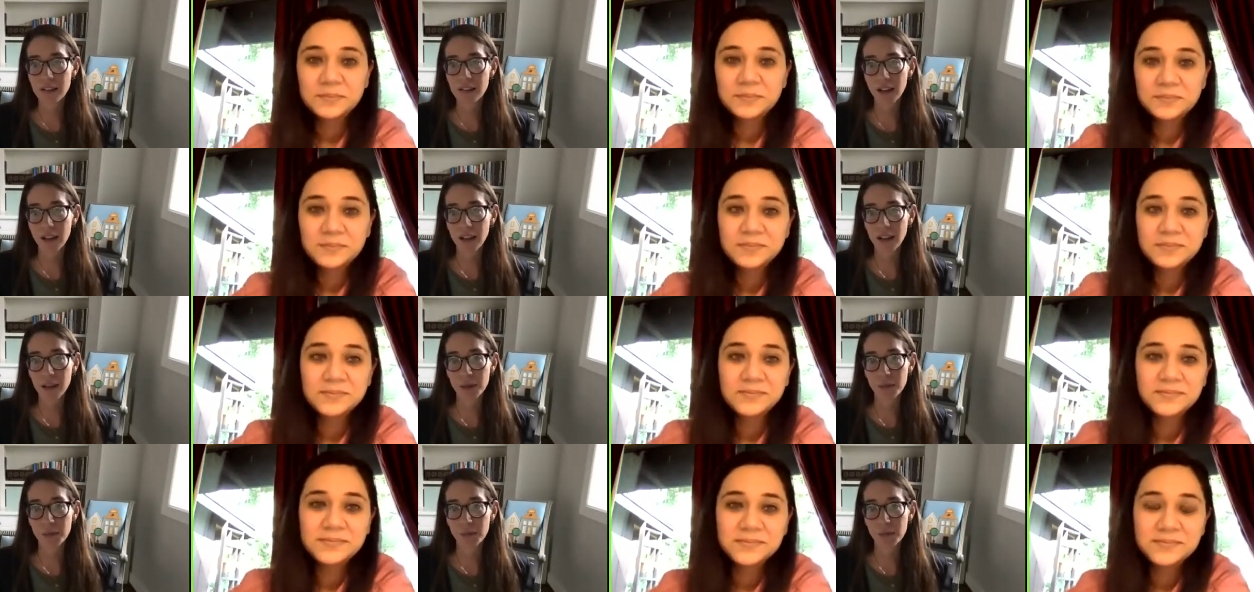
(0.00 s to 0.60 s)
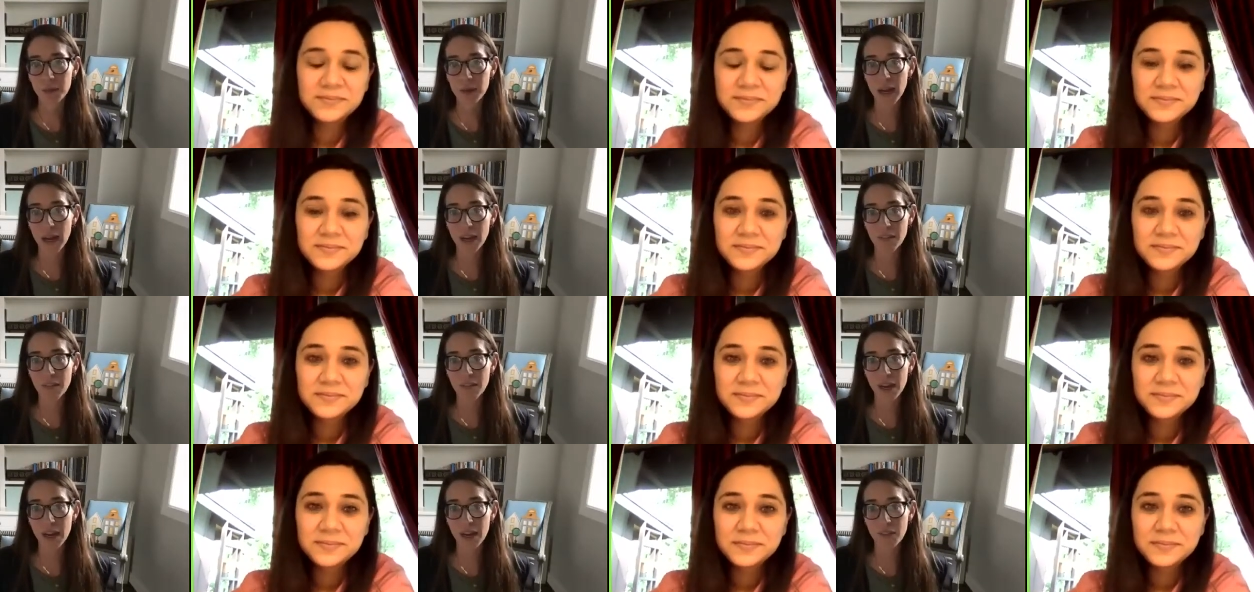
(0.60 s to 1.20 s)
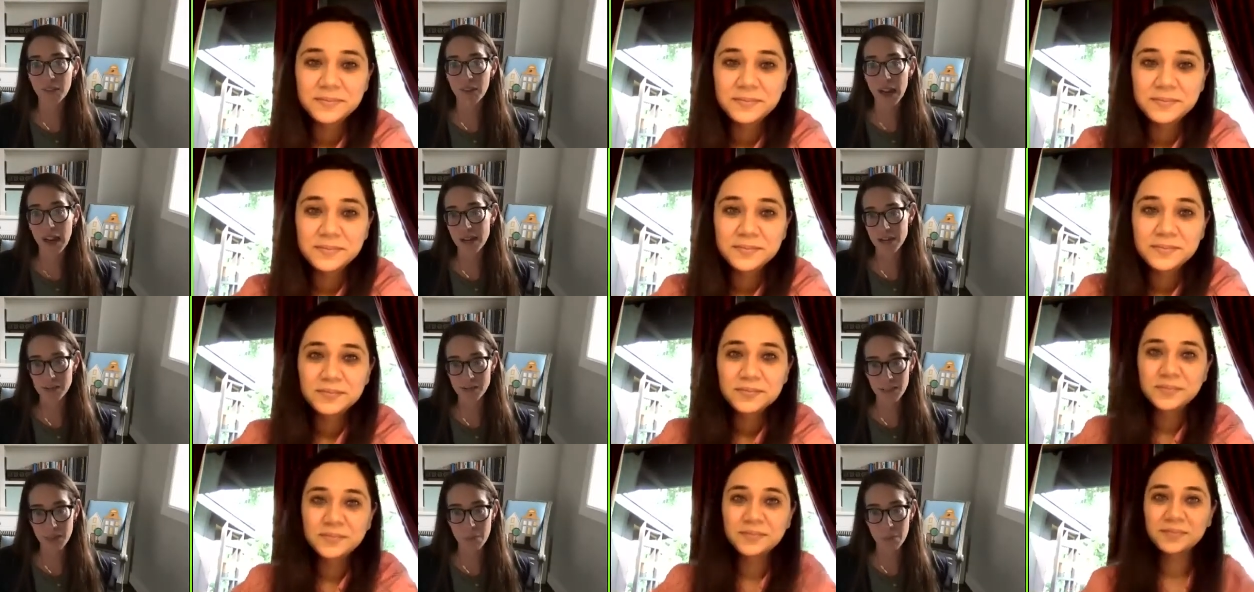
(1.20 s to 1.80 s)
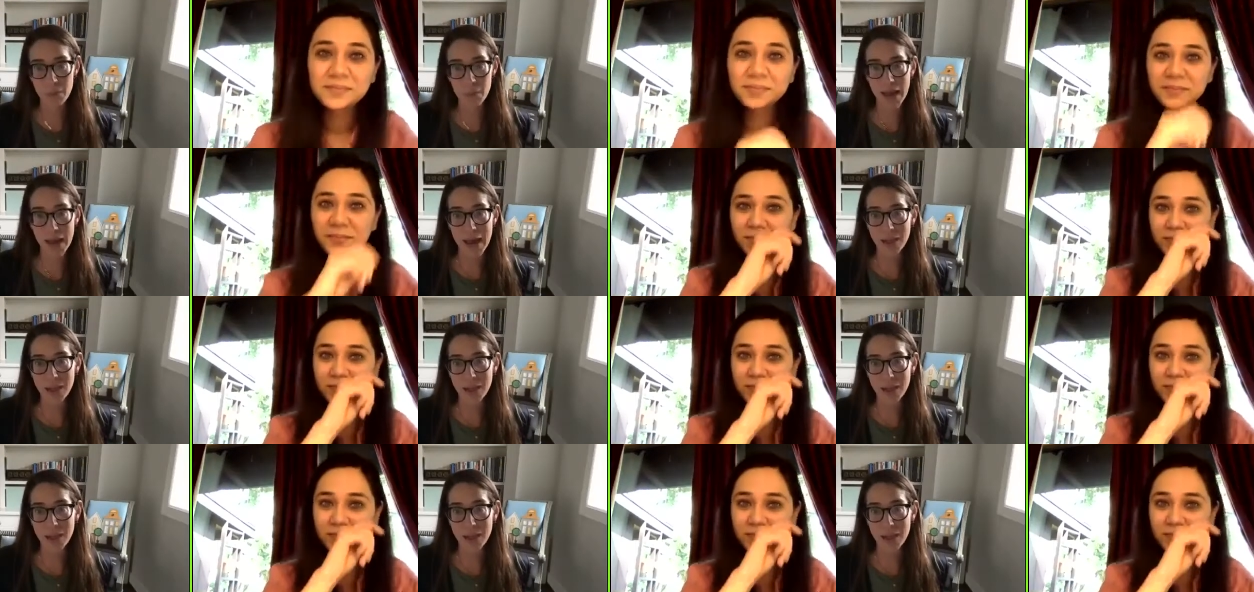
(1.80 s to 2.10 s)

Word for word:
Speaker 1: um, I've, I've had to step back.